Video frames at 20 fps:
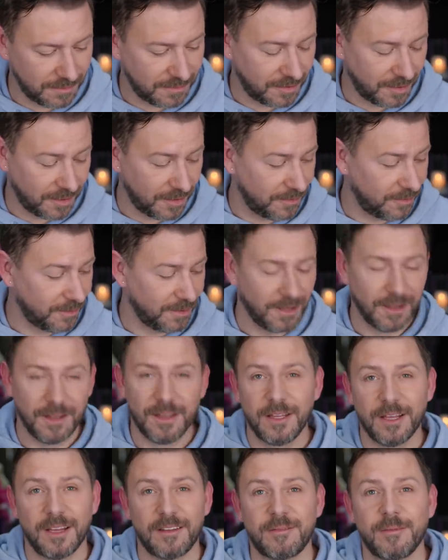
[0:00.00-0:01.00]
So
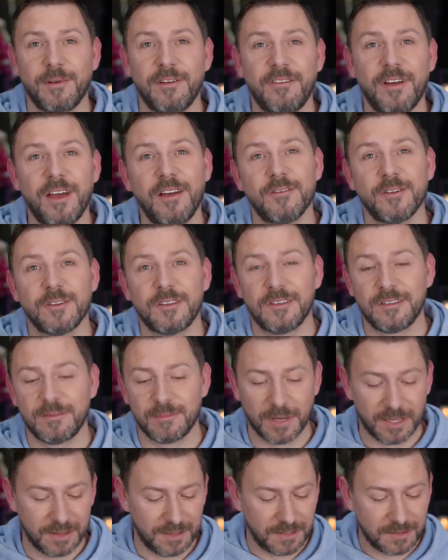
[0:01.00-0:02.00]
that's my favourites this
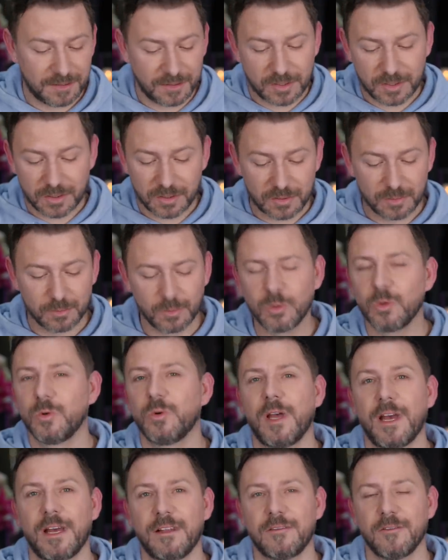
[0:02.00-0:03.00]
month. It's a small
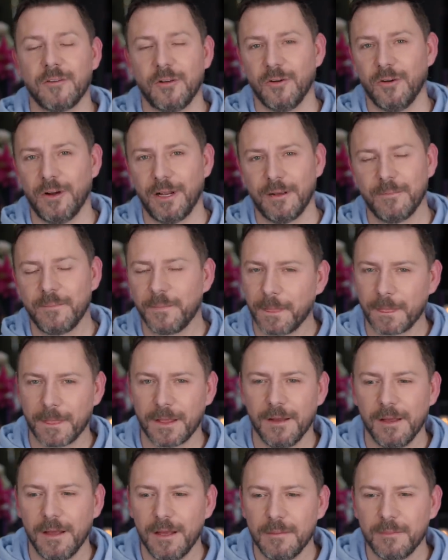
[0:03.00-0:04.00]
category,
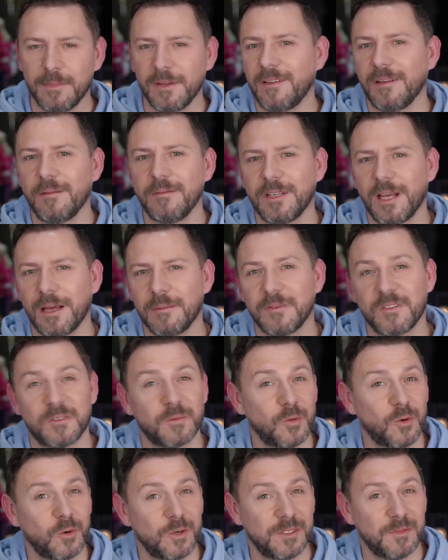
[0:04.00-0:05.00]
but sometimes
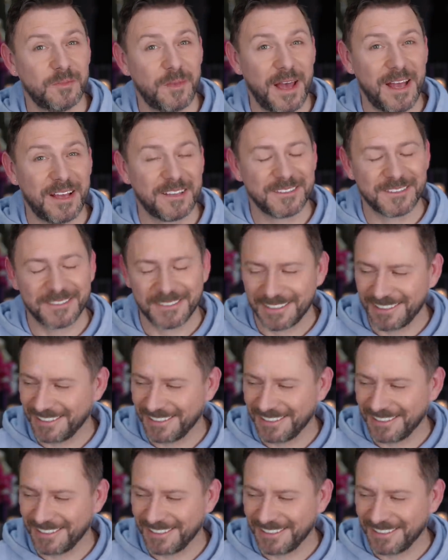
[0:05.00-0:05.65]
small is best.